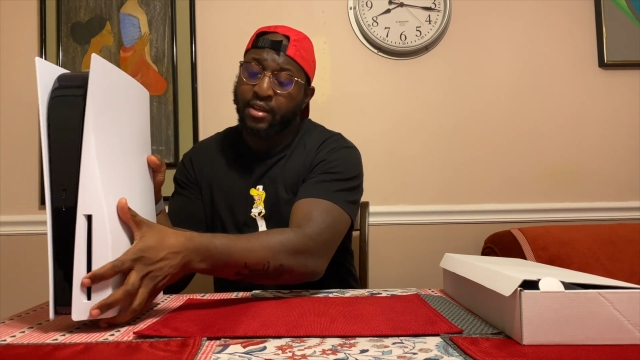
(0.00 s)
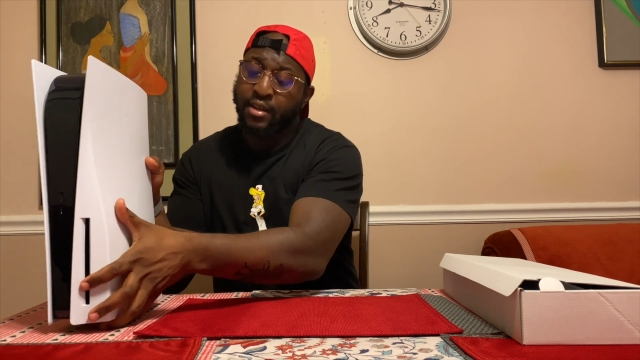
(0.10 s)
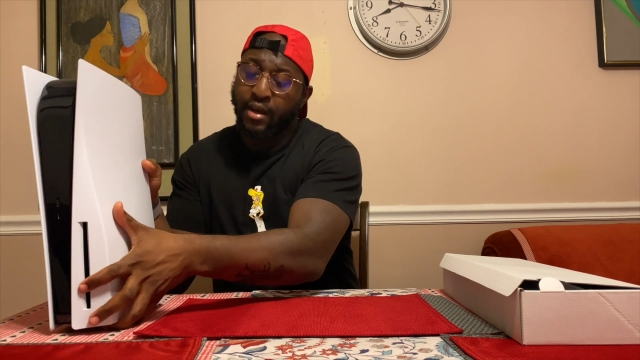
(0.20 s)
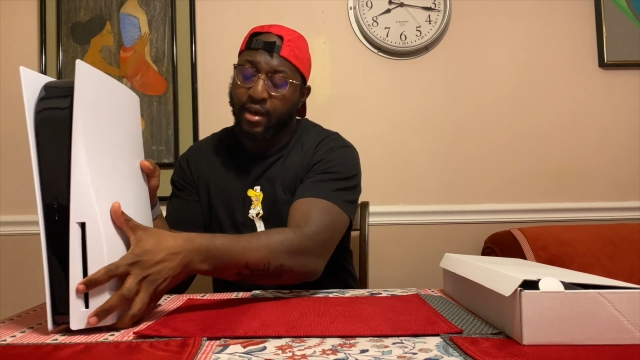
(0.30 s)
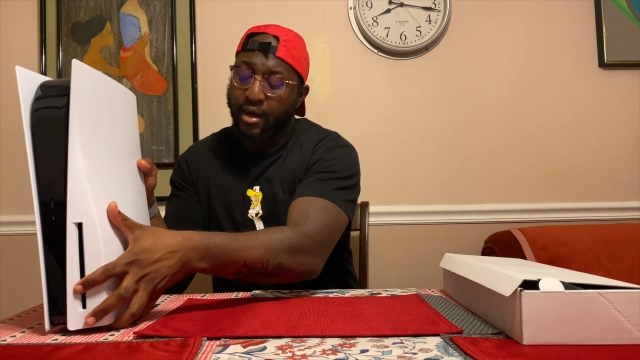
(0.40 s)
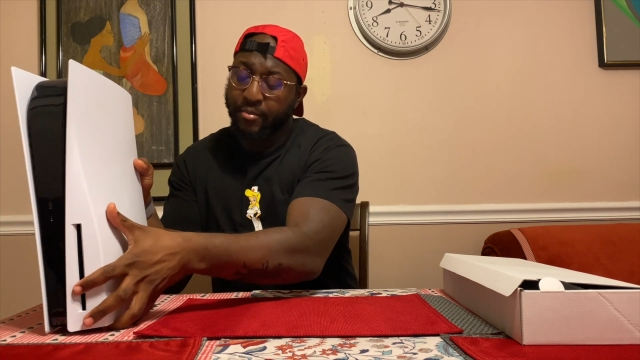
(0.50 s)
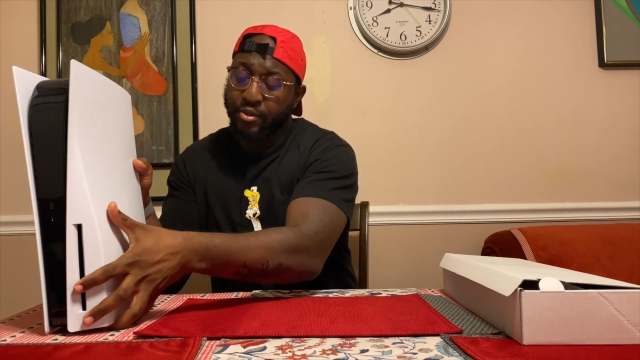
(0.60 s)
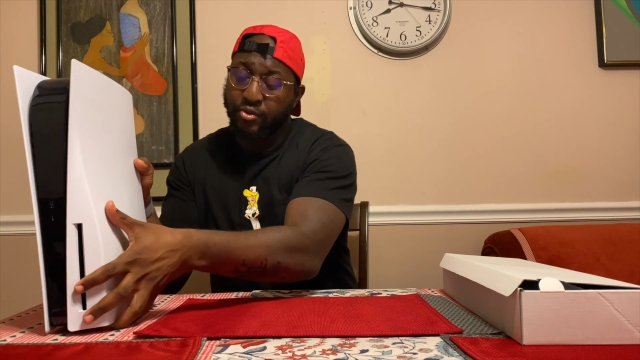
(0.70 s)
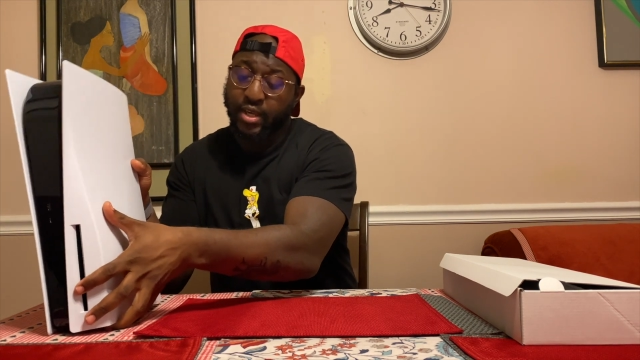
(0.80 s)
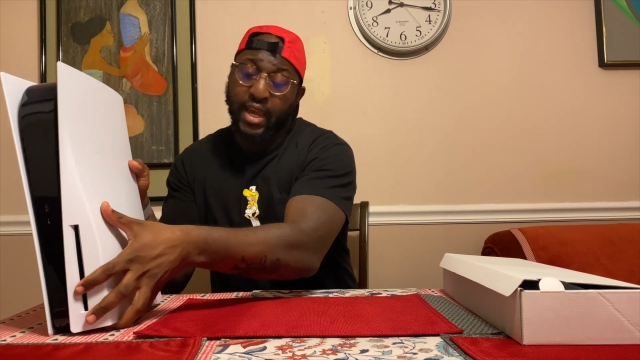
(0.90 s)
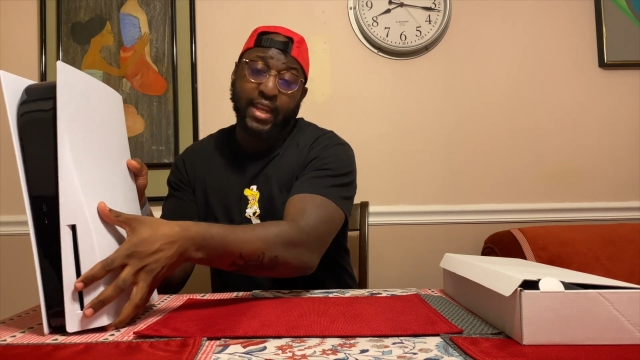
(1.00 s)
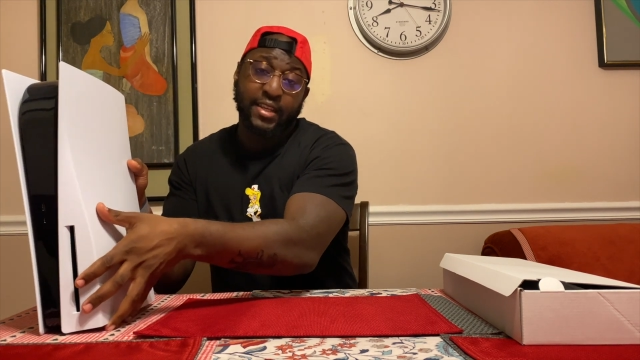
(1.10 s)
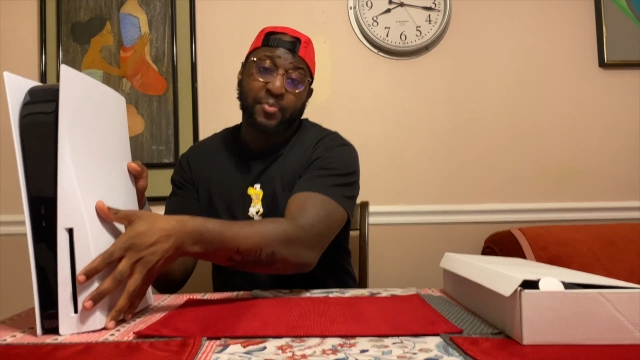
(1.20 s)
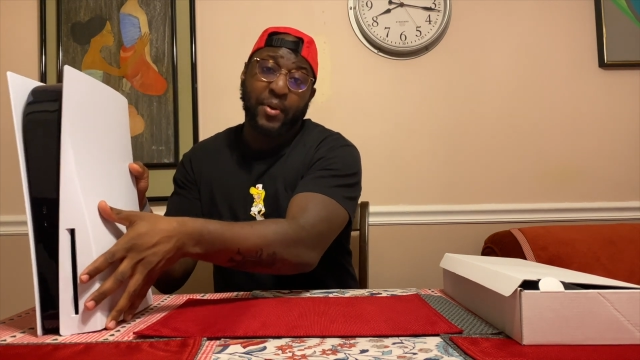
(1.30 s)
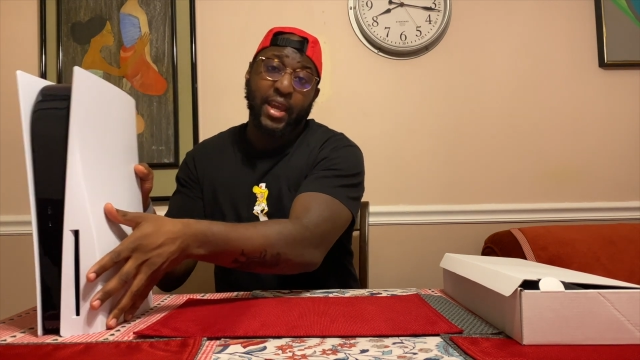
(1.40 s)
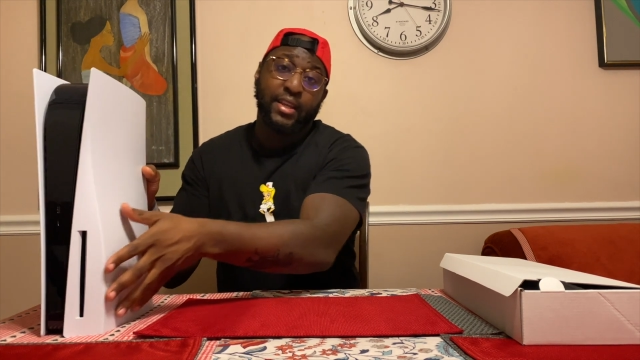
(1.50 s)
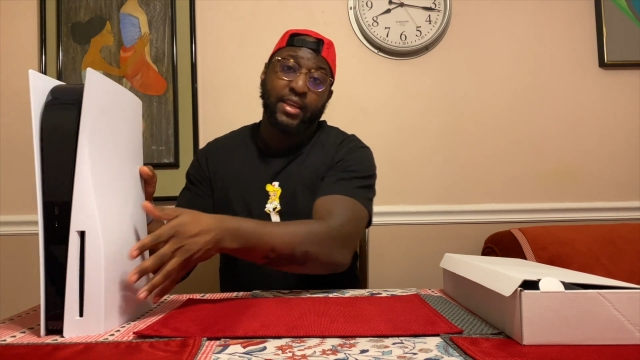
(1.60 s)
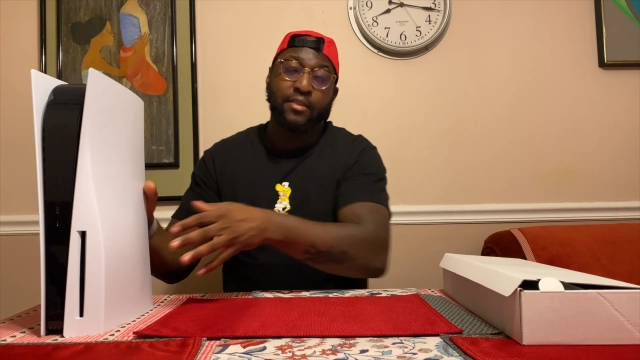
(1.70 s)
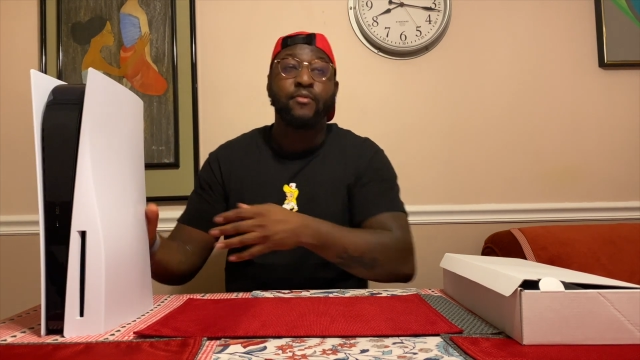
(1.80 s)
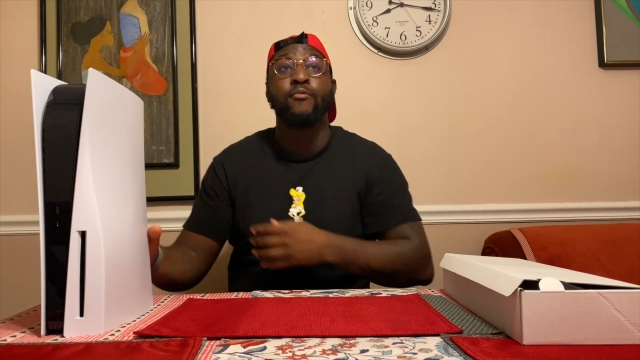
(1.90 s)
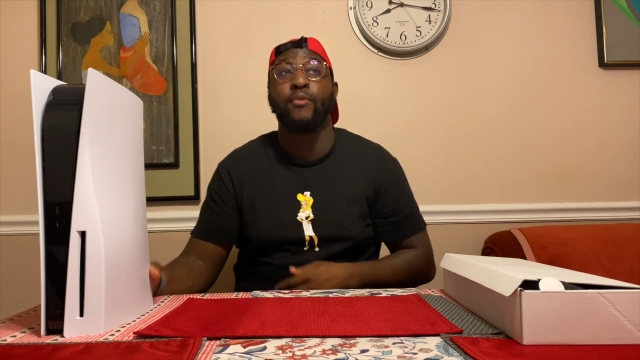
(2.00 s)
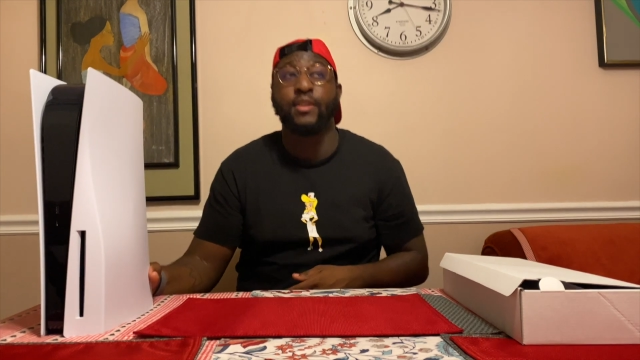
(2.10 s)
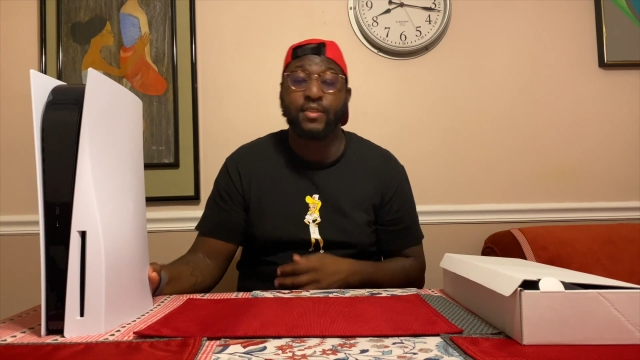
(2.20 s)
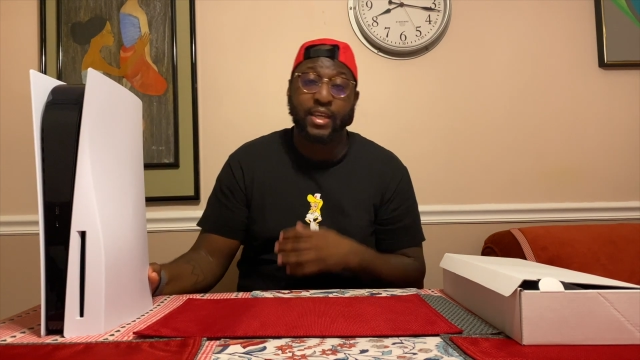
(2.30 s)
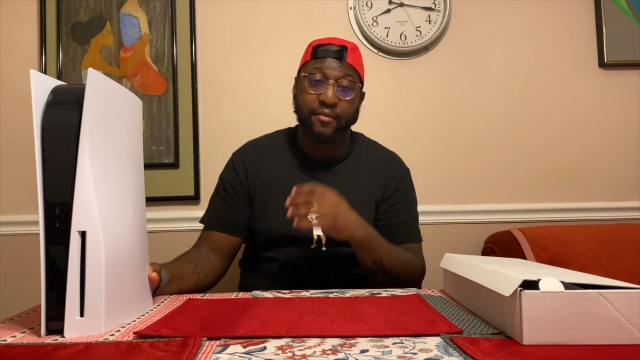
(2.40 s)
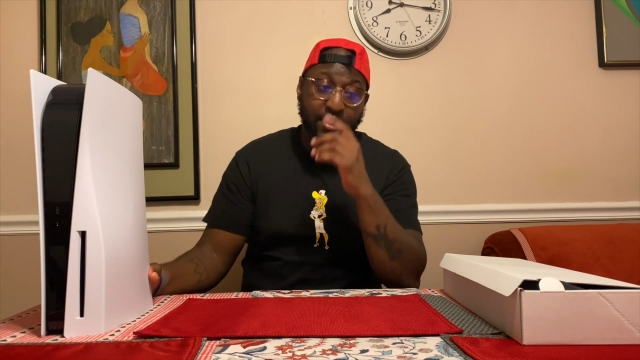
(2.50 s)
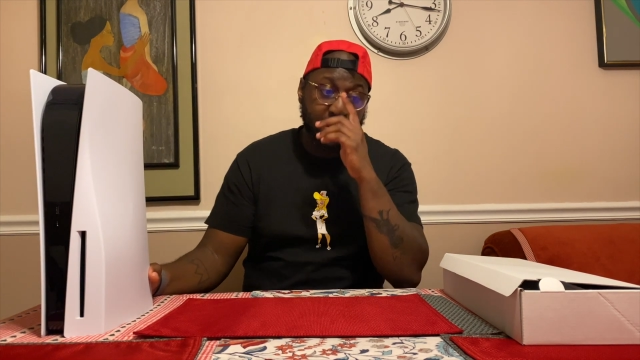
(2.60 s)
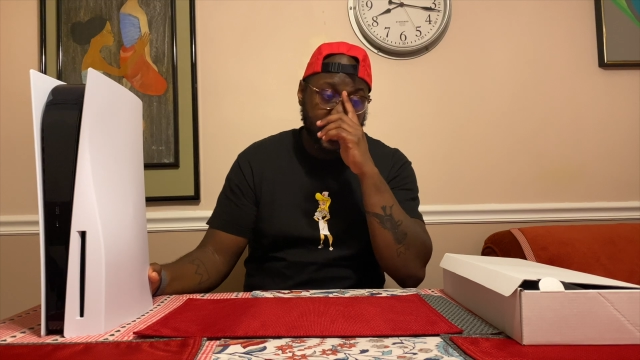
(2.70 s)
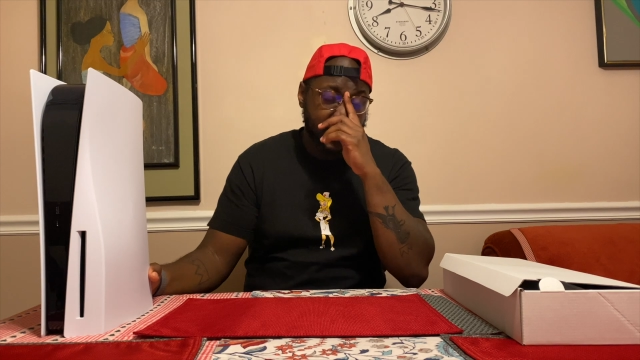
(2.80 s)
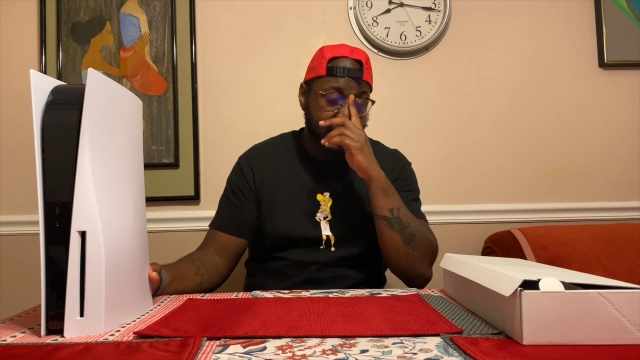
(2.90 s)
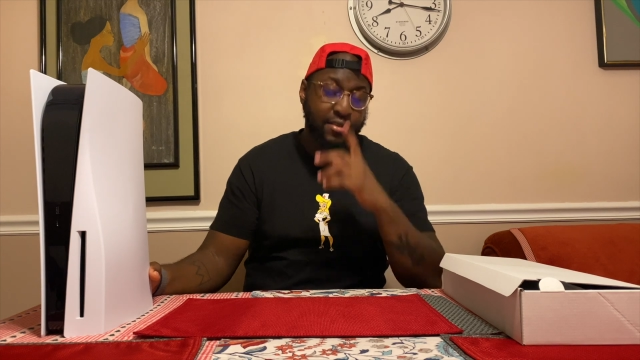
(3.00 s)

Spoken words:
But you can expand it once they release,